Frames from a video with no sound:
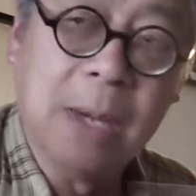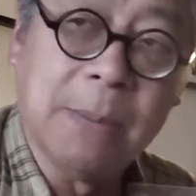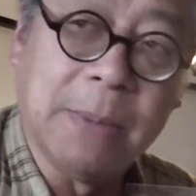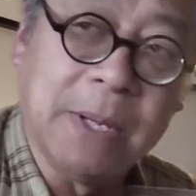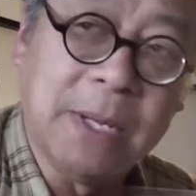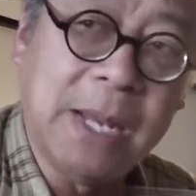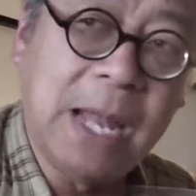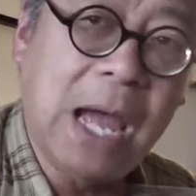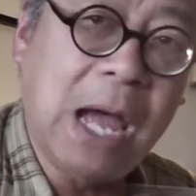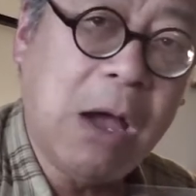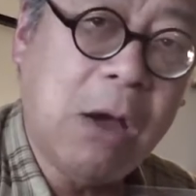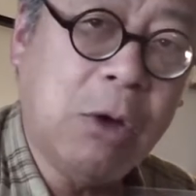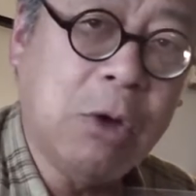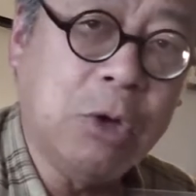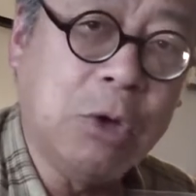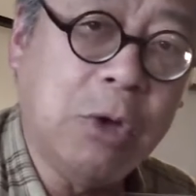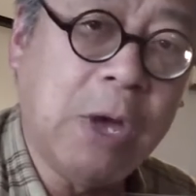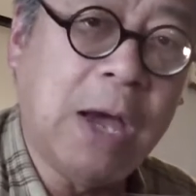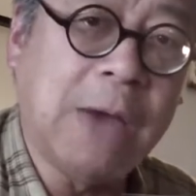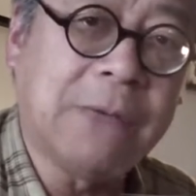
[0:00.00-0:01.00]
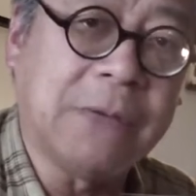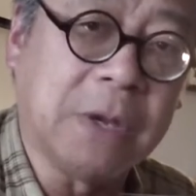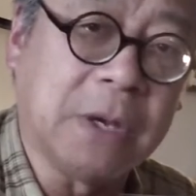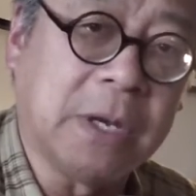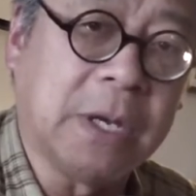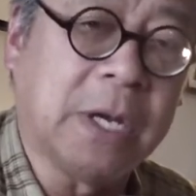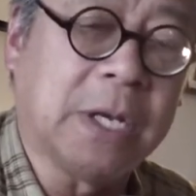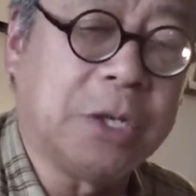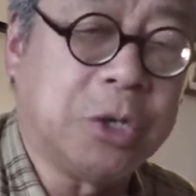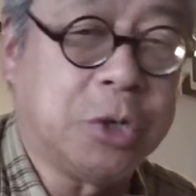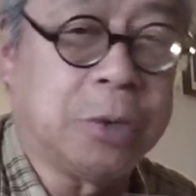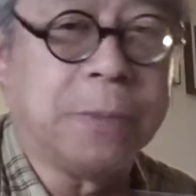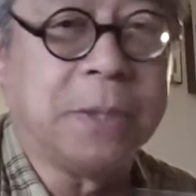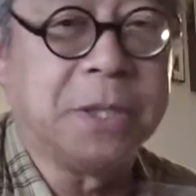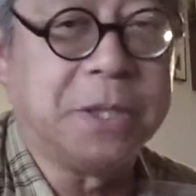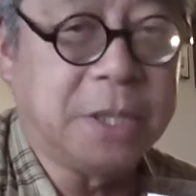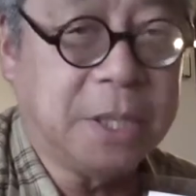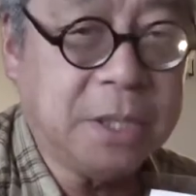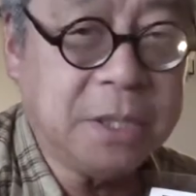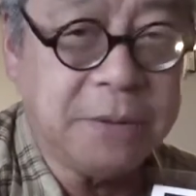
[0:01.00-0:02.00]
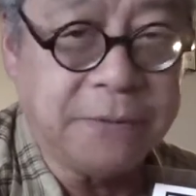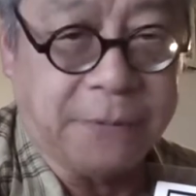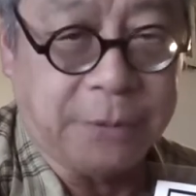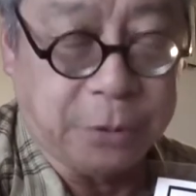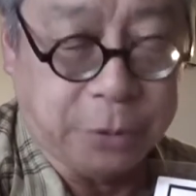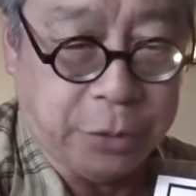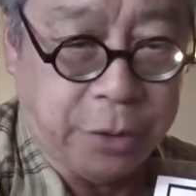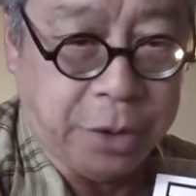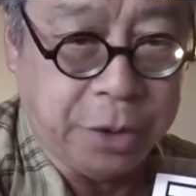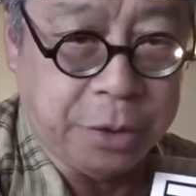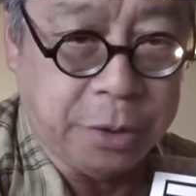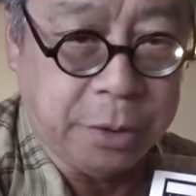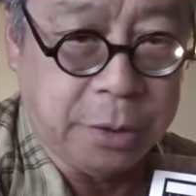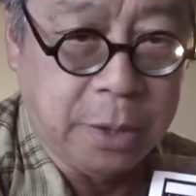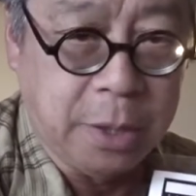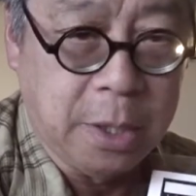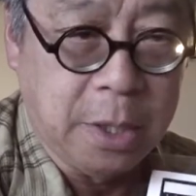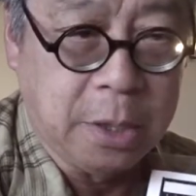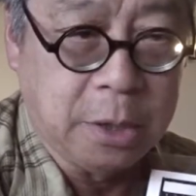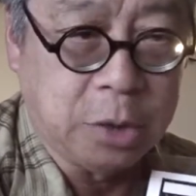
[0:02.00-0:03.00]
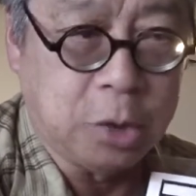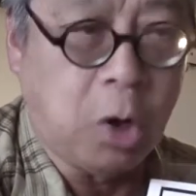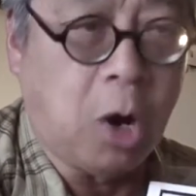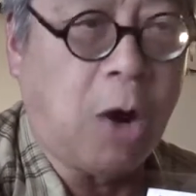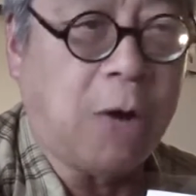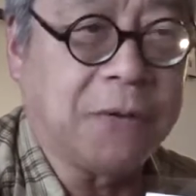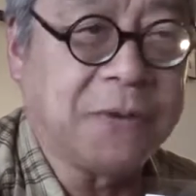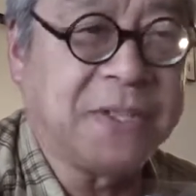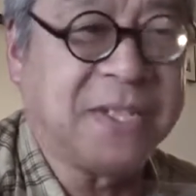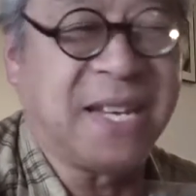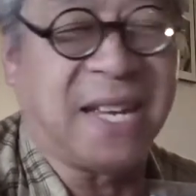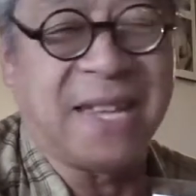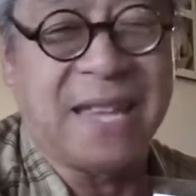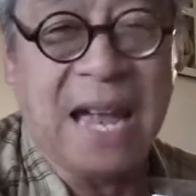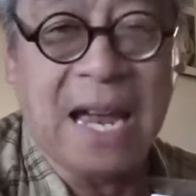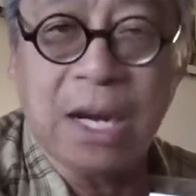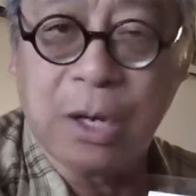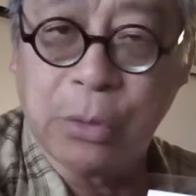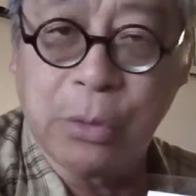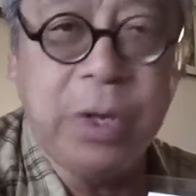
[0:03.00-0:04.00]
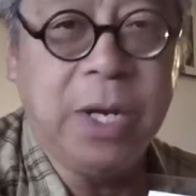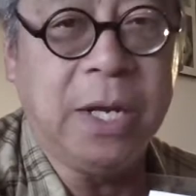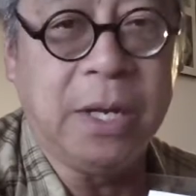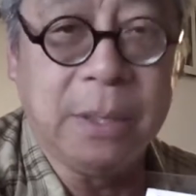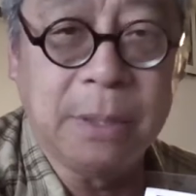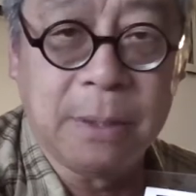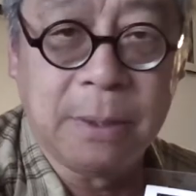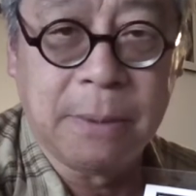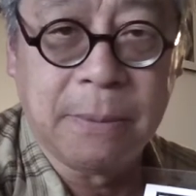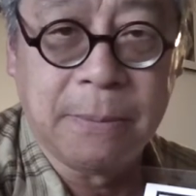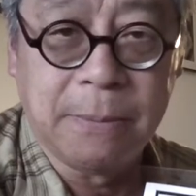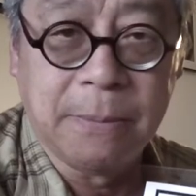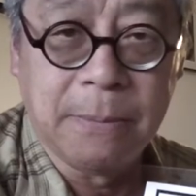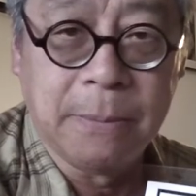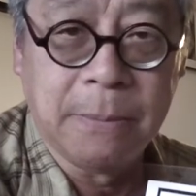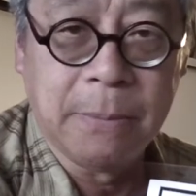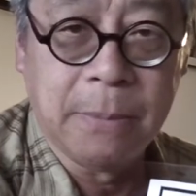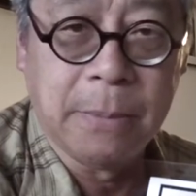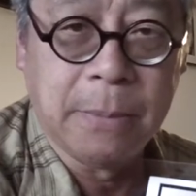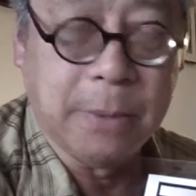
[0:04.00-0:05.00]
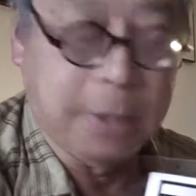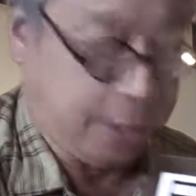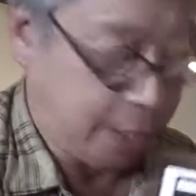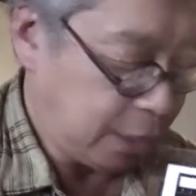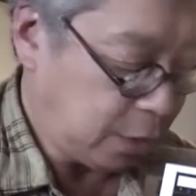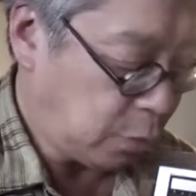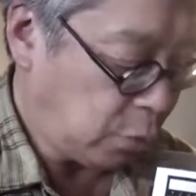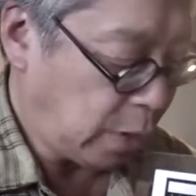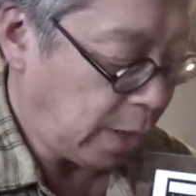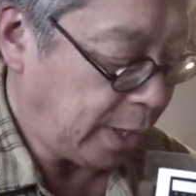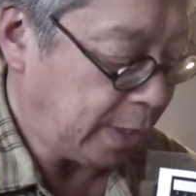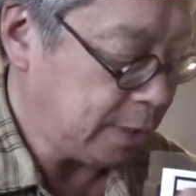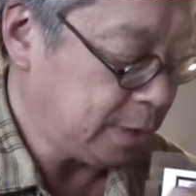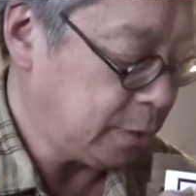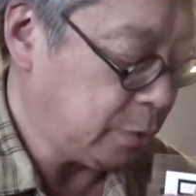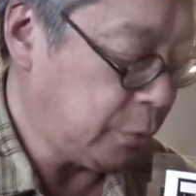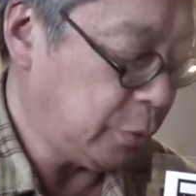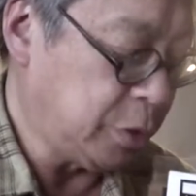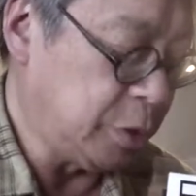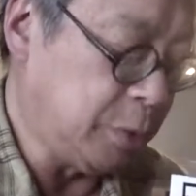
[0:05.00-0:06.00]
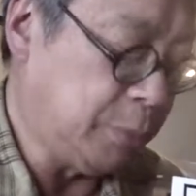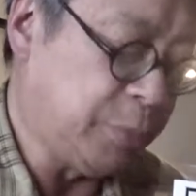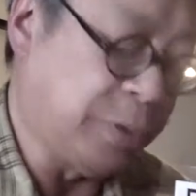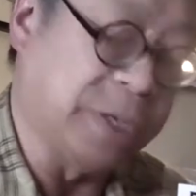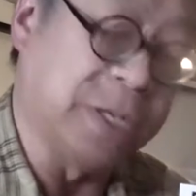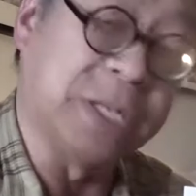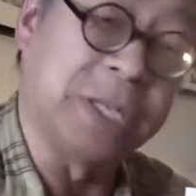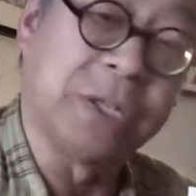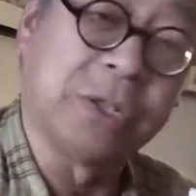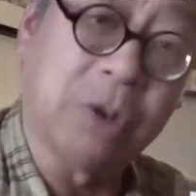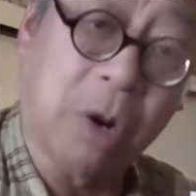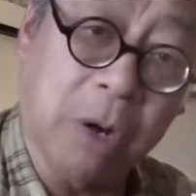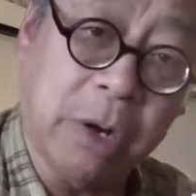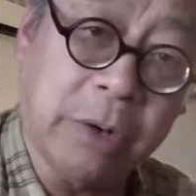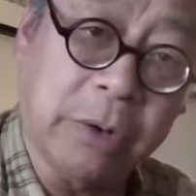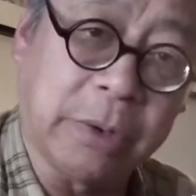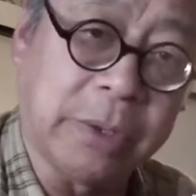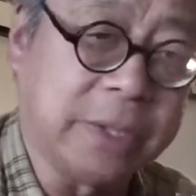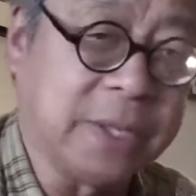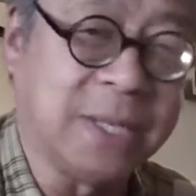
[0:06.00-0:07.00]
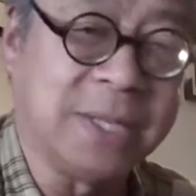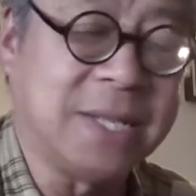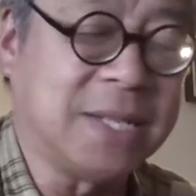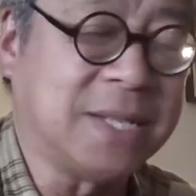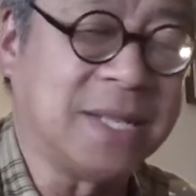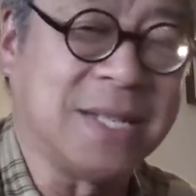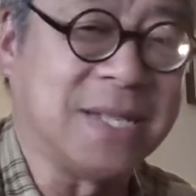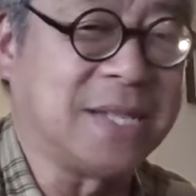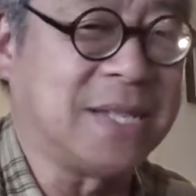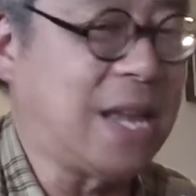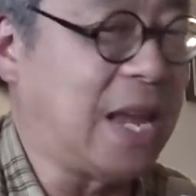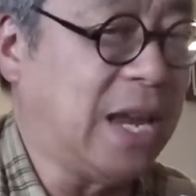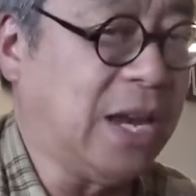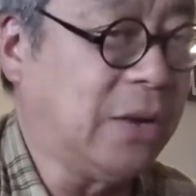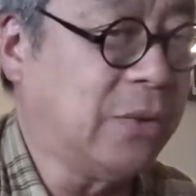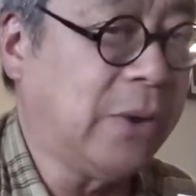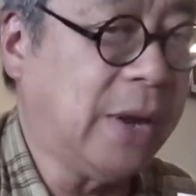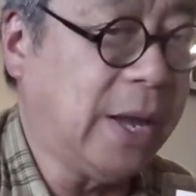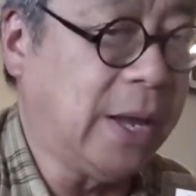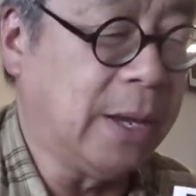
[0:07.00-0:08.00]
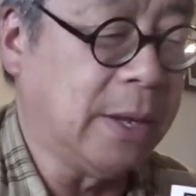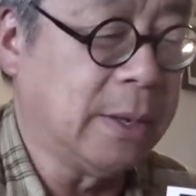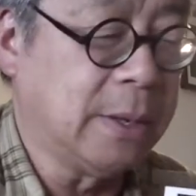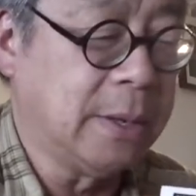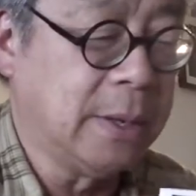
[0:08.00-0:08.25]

but now you have to cut your magenta filtration to offset that green. Likewise, when you print this darker, this doesn't stay gray.